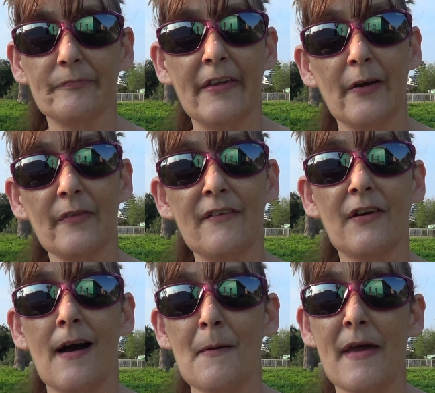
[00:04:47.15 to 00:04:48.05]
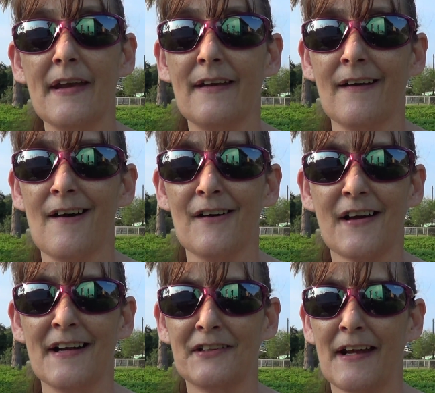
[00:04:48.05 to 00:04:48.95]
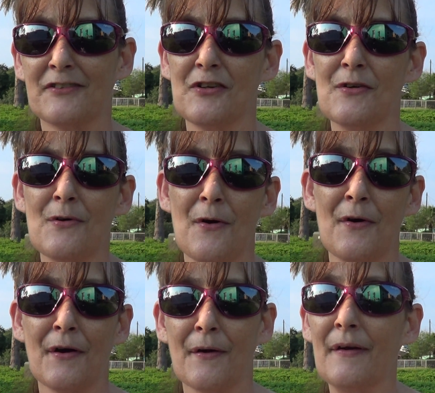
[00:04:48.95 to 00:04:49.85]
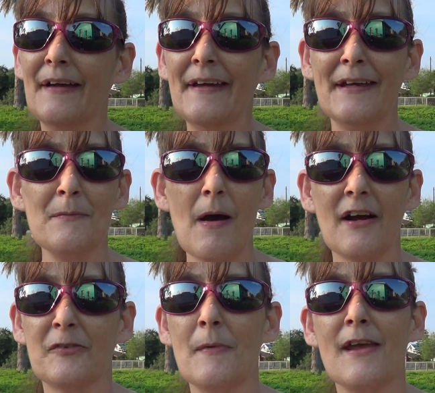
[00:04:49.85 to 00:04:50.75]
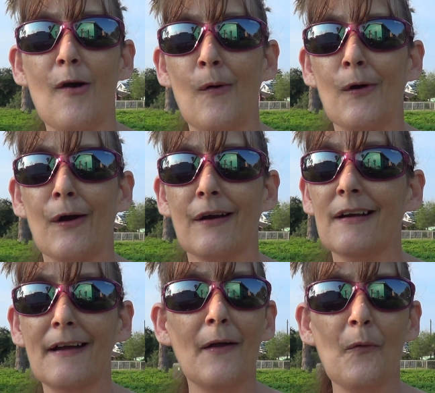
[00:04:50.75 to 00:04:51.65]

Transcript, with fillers: you know leave a comment and I'll contact you or inbox me or